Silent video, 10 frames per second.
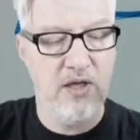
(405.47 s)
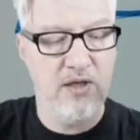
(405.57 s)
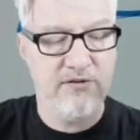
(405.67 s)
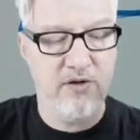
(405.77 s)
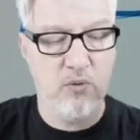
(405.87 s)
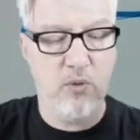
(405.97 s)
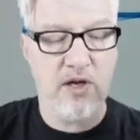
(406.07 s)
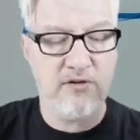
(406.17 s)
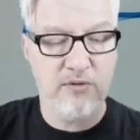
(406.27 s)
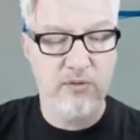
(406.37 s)
So what
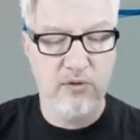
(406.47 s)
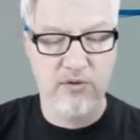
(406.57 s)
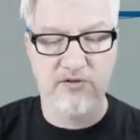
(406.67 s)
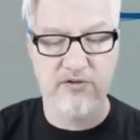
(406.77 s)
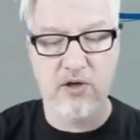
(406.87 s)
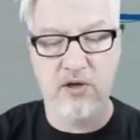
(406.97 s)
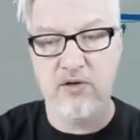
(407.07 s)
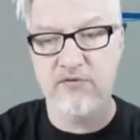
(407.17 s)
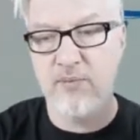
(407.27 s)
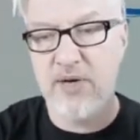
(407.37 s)
are the rules
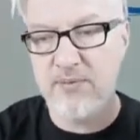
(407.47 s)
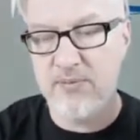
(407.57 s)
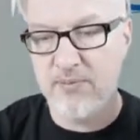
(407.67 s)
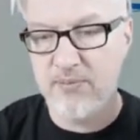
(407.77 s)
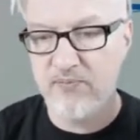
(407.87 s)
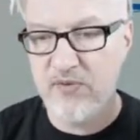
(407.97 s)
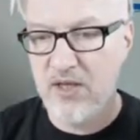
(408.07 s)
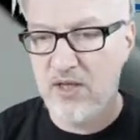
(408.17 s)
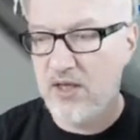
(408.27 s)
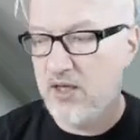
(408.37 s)
of a mind map?
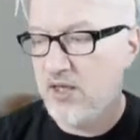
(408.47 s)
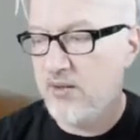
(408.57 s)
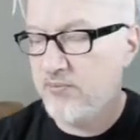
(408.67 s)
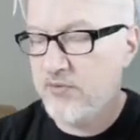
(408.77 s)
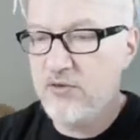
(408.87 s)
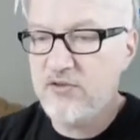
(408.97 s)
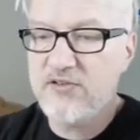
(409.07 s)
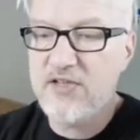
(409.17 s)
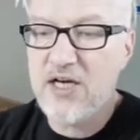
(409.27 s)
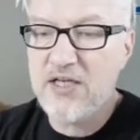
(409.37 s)
You
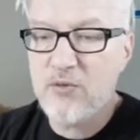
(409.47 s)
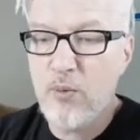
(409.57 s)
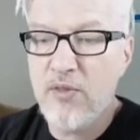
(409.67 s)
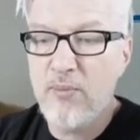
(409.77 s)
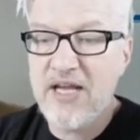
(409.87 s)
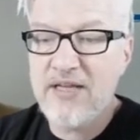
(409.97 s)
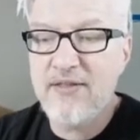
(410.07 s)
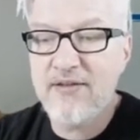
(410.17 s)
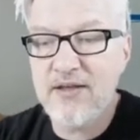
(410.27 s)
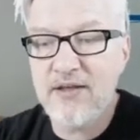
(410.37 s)
start with the main
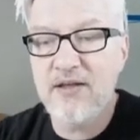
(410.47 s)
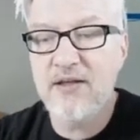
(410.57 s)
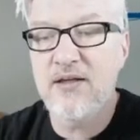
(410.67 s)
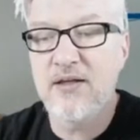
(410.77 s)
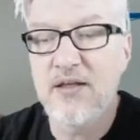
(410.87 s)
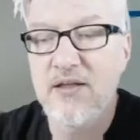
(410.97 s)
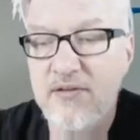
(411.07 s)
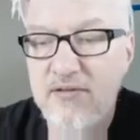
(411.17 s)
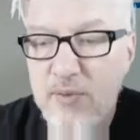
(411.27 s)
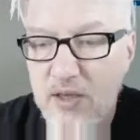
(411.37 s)
thing in
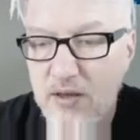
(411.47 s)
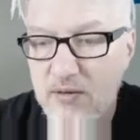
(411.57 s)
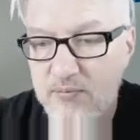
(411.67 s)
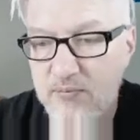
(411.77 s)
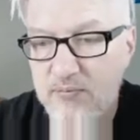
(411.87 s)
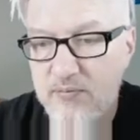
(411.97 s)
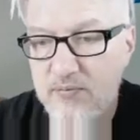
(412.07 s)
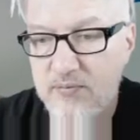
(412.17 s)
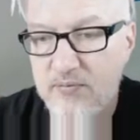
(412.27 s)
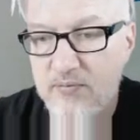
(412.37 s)
the middle.
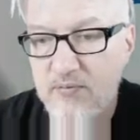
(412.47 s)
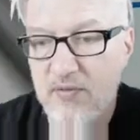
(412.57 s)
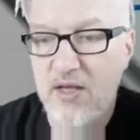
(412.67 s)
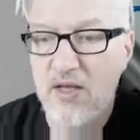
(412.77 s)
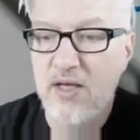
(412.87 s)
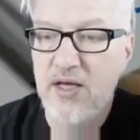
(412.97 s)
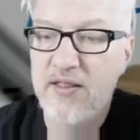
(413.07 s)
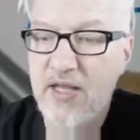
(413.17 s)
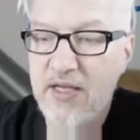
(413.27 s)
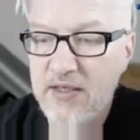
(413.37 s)

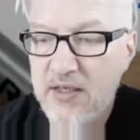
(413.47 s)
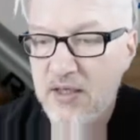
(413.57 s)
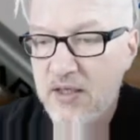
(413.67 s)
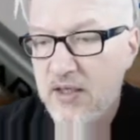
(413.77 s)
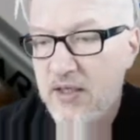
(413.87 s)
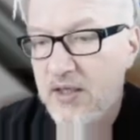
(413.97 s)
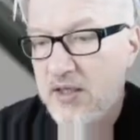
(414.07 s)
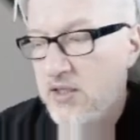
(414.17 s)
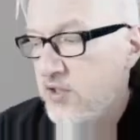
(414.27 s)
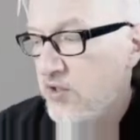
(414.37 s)
And then
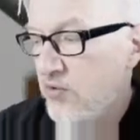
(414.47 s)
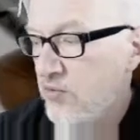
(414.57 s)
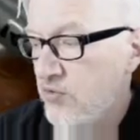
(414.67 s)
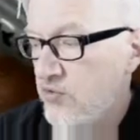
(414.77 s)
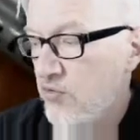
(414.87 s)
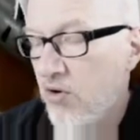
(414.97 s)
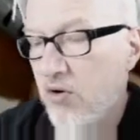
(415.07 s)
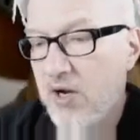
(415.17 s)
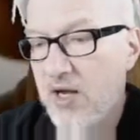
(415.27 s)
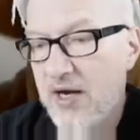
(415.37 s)
you
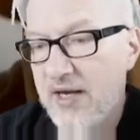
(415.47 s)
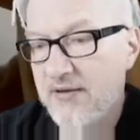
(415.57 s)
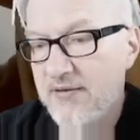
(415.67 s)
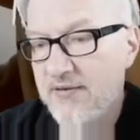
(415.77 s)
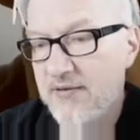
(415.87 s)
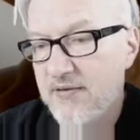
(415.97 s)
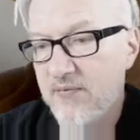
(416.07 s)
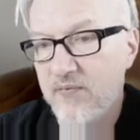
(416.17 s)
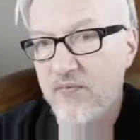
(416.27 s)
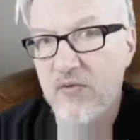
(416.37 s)
draw lines.
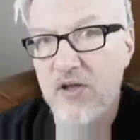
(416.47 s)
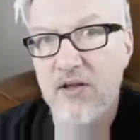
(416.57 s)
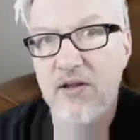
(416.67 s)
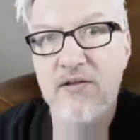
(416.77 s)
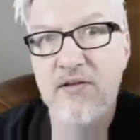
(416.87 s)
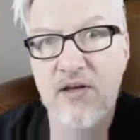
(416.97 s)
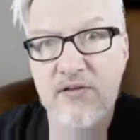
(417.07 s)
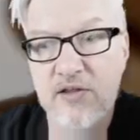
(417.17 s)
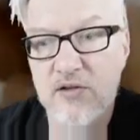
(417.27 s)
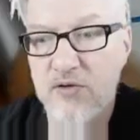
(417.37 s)
These
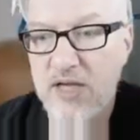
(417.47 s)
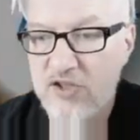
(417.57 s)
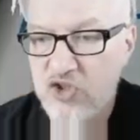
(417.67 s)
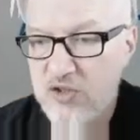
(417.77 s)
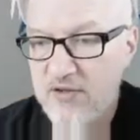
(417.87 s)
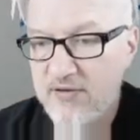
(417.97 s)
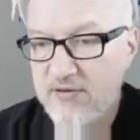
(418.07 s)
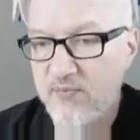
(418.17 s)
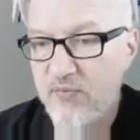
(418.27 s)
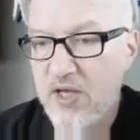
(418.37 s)
are the
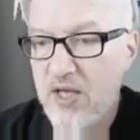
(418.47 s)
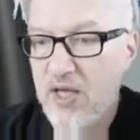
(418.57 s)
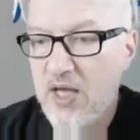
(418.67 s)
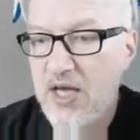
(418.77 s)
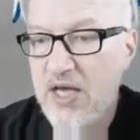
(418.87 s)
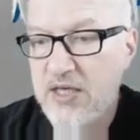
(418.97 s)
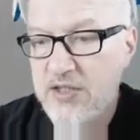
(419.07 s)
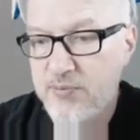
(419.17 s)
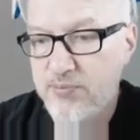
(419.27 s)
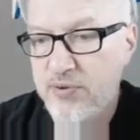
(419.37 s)
connections,
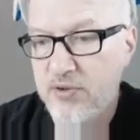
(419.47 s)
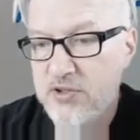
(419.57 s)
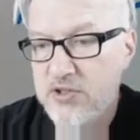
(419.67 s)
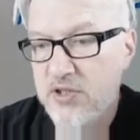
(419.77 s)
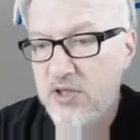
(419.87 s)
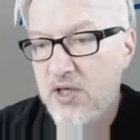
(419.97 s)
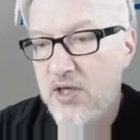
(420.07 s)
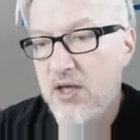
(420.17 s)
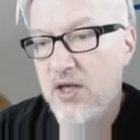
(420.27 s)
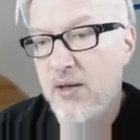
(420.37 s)
and put
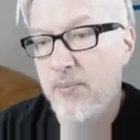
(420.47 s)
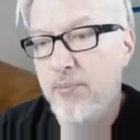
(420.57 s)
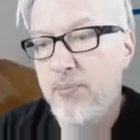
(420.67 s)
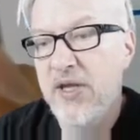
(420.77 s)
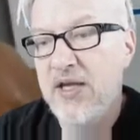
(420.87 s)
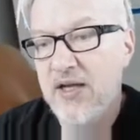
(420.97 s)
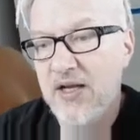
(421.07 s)
big